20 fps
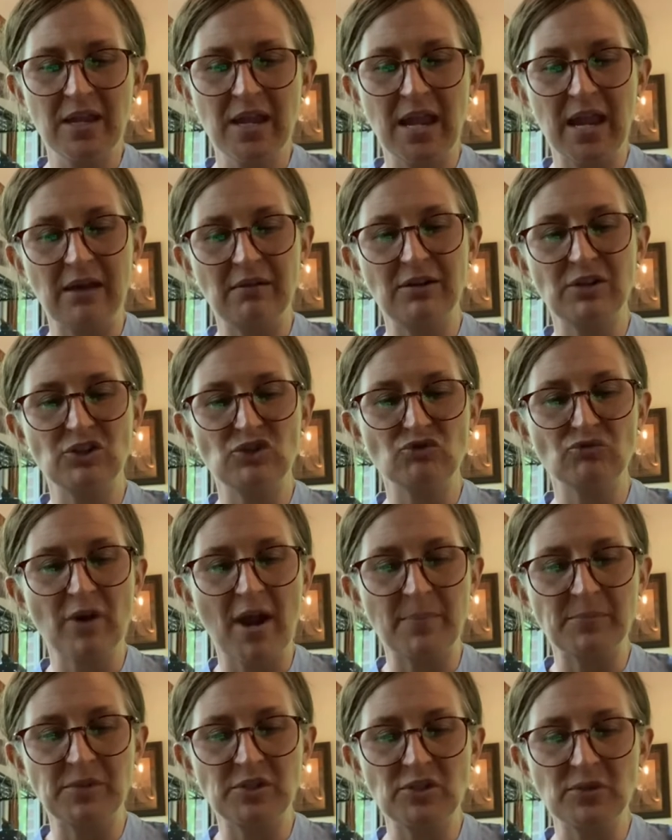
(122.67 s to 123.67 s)
Harry
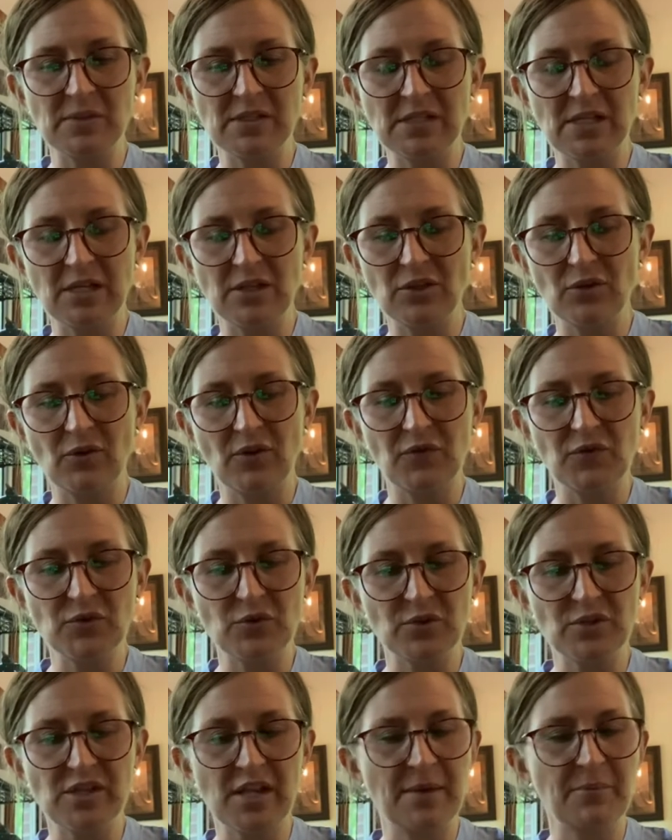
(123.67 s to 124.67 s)
dropped into a seat at the
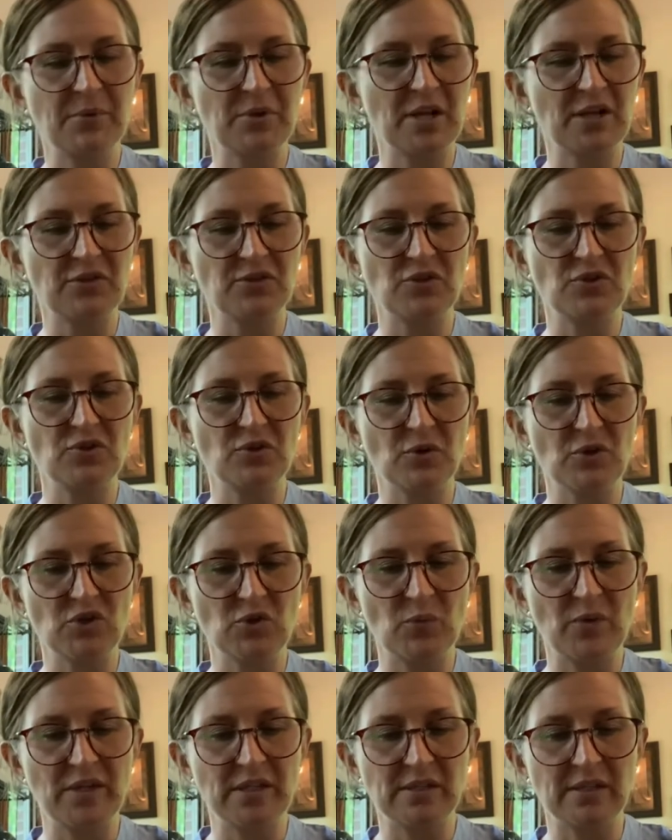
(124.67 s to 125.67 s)
Gryffindor table next to George
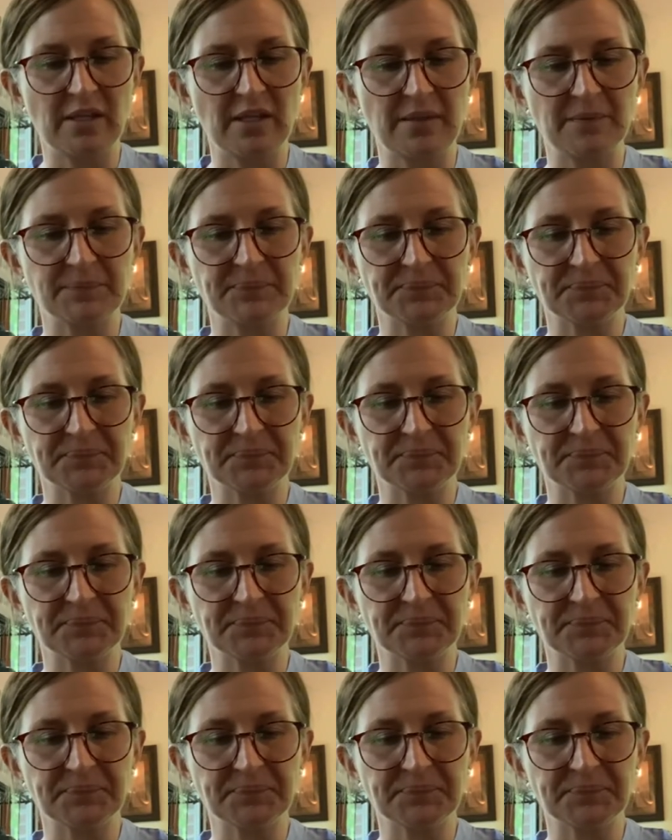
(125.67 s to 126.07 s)
Weasley.